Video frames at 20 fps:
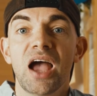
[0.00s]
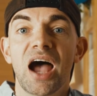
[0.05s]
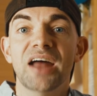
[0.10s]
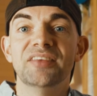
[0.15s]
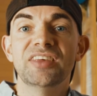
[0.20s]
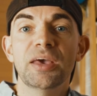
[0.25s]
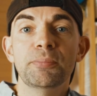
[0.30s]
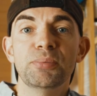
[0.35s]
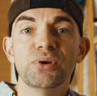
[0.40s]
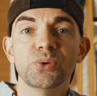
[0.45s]
A
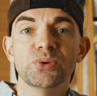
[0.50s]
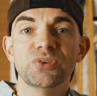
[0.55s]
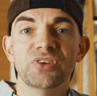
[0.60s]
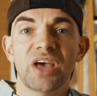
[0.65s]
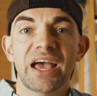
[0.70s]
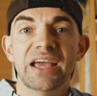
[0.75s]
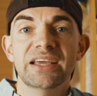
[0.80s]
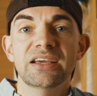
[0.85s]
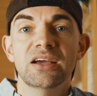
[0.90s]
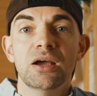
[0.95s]
typical
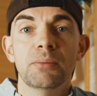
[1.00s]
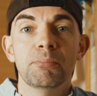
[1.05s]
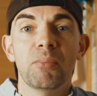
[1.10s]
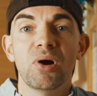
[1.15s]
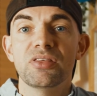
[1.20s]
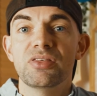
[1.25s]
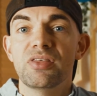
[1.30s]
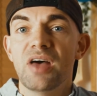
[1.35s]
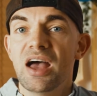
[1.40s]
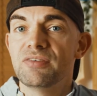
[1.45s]
day
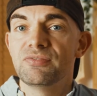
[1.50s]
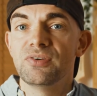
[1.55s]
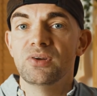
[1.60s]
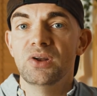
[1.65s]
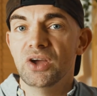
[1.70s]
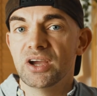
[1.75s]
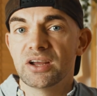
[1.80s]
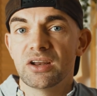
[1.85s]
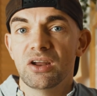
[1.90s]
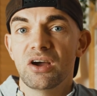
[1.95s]
might therefore
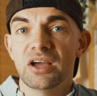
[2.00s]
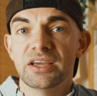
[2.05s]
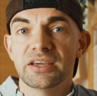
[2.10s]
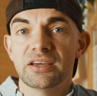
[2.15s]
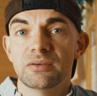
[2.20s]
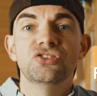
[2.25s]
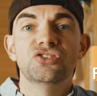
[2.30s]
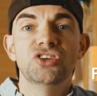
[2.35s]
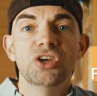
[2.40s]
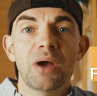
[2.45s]
look like: